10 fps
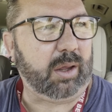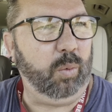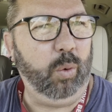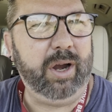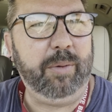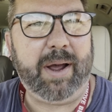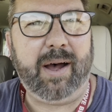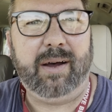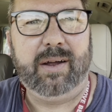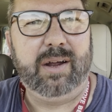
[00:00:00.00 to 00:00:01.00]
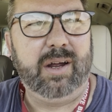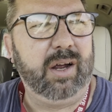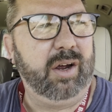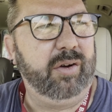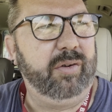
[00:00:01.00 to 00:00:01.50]
We're about
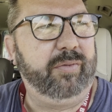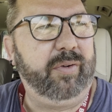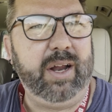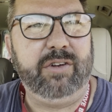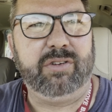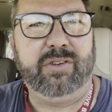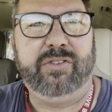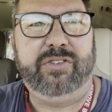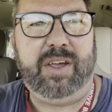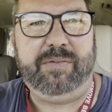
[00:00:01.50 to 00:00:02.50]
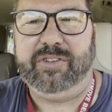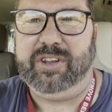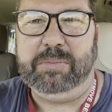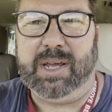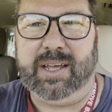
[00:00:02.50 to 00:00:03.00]
370
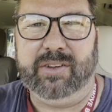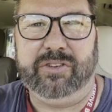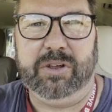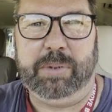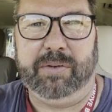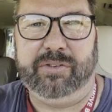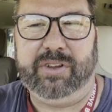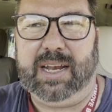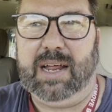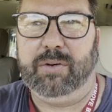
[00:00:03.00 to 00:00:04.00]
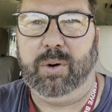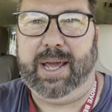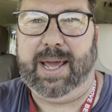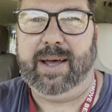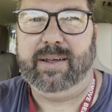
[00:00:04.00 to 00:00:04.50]
meters above sea level
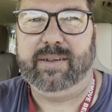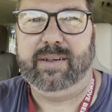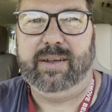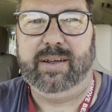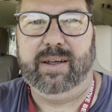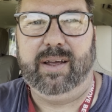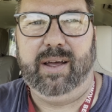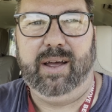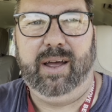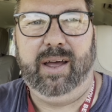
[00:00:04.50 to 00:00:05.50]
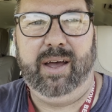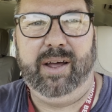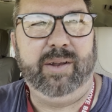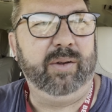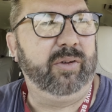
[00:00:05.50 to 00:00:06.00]
here,
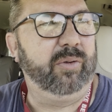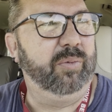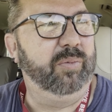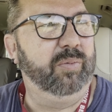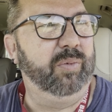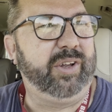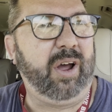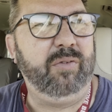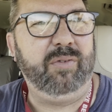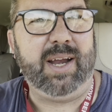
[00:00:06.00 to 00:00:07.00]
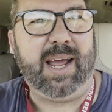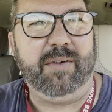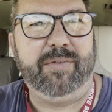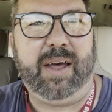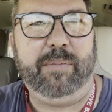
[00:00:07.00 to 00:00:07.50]
and we don't really
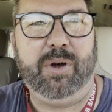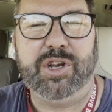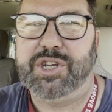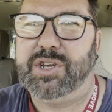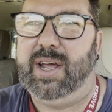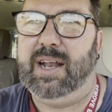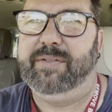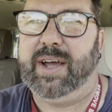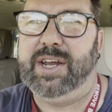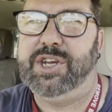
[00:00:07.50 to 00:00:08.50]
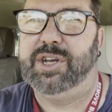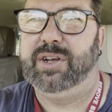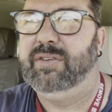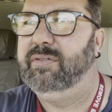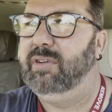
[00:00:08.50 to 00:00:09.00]
have that much
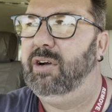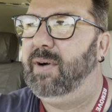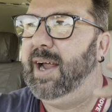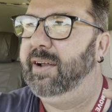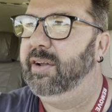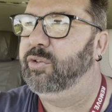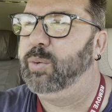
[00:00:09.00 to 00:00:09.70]
elevation around us.